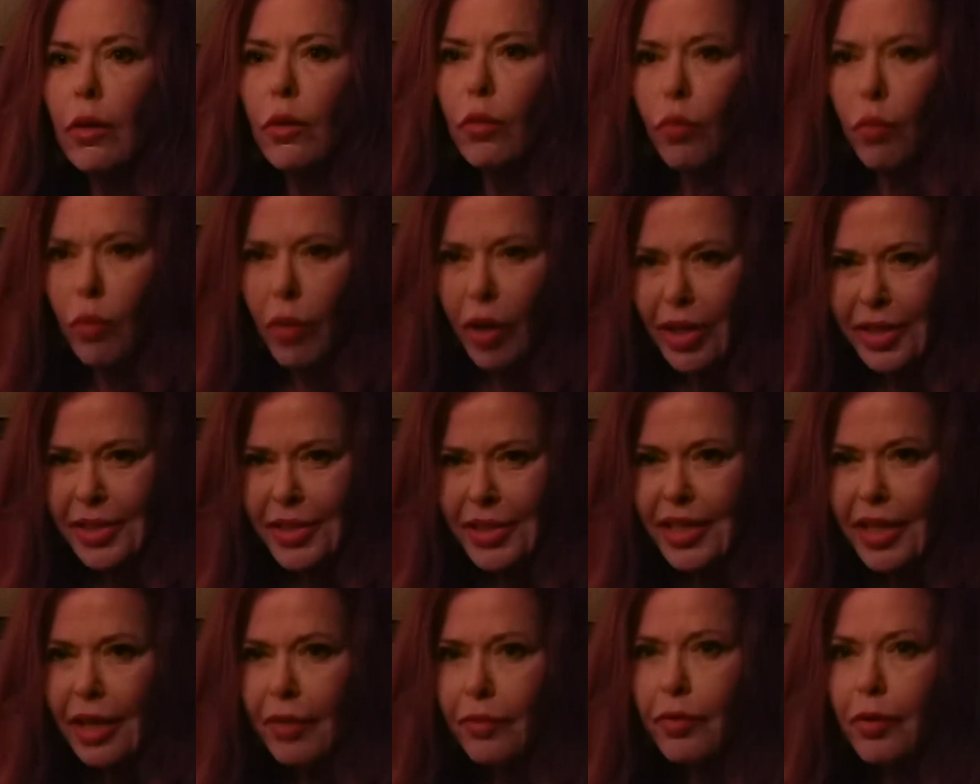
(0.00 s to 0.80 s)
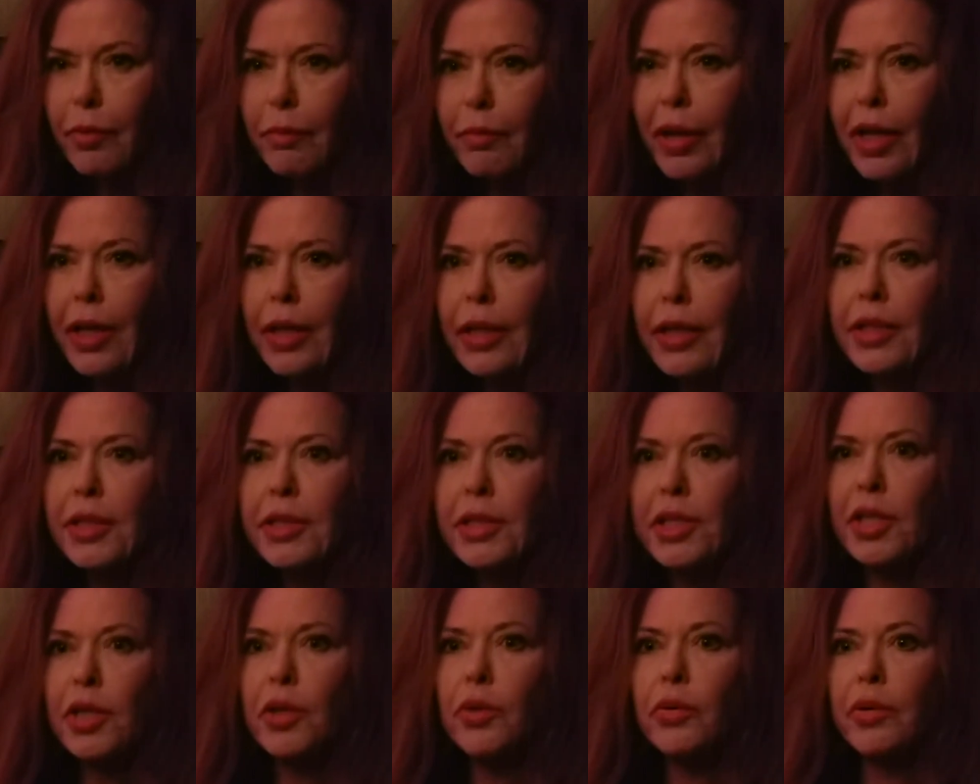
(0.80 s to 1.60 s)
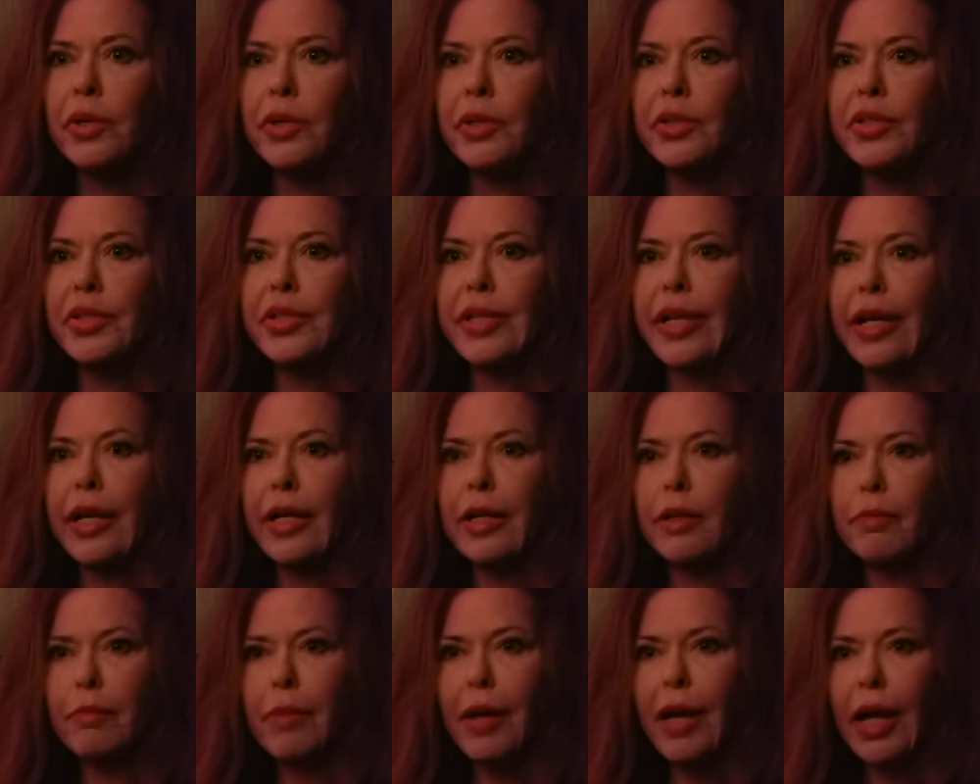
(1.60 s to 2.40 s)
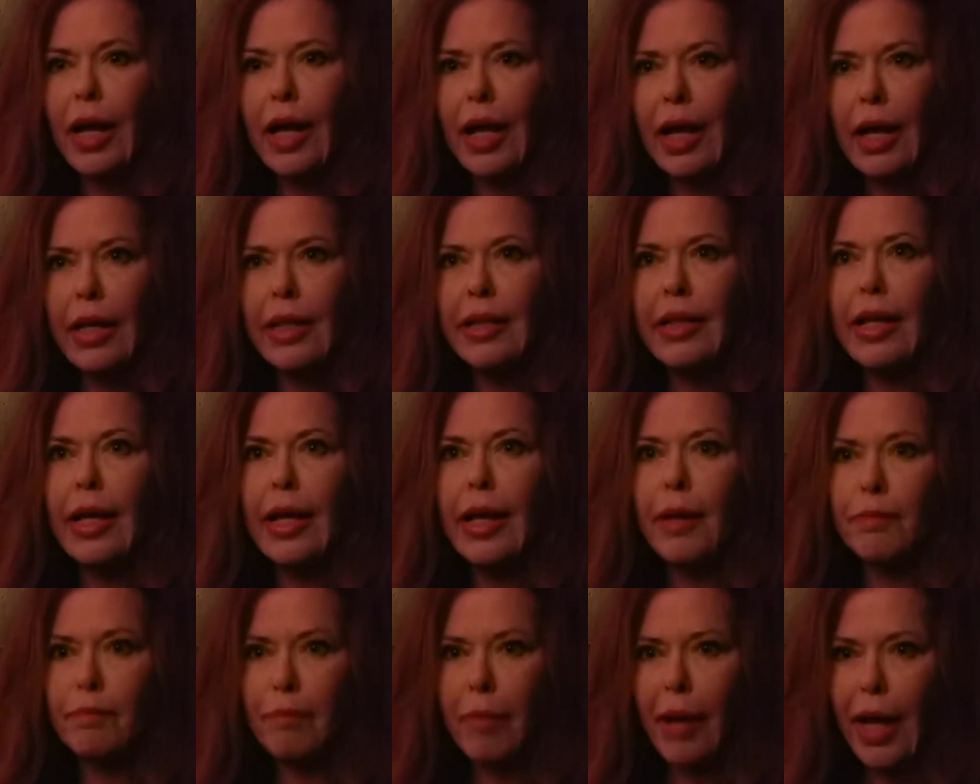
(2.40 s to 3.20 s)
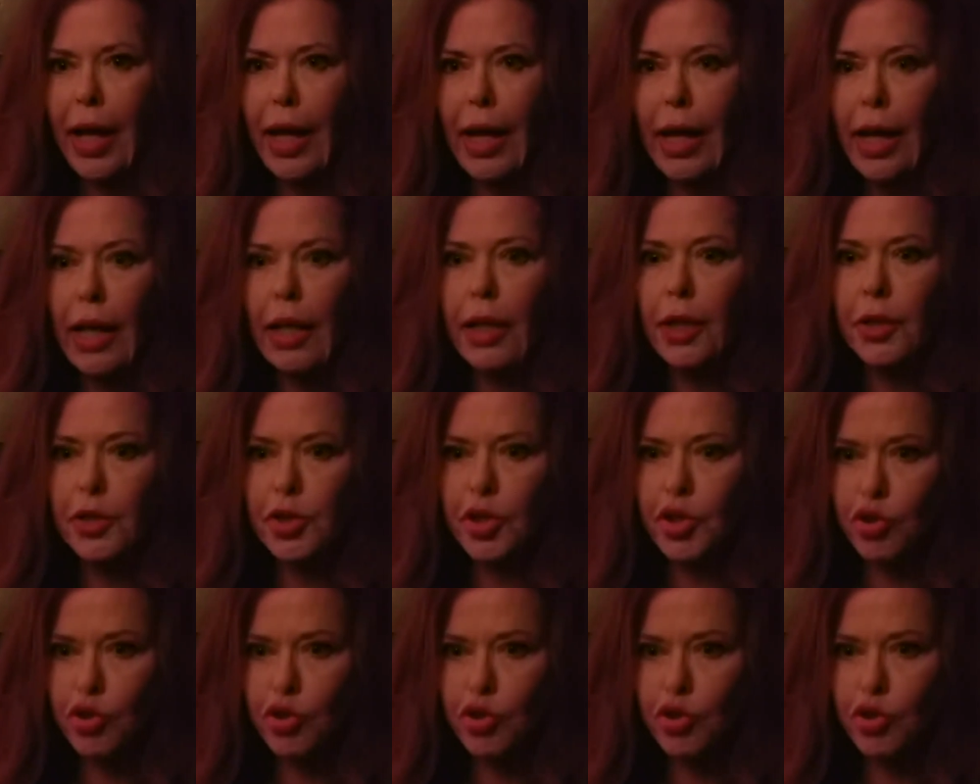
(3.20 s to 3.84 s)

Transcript: What's everybody doing standing behind that pile of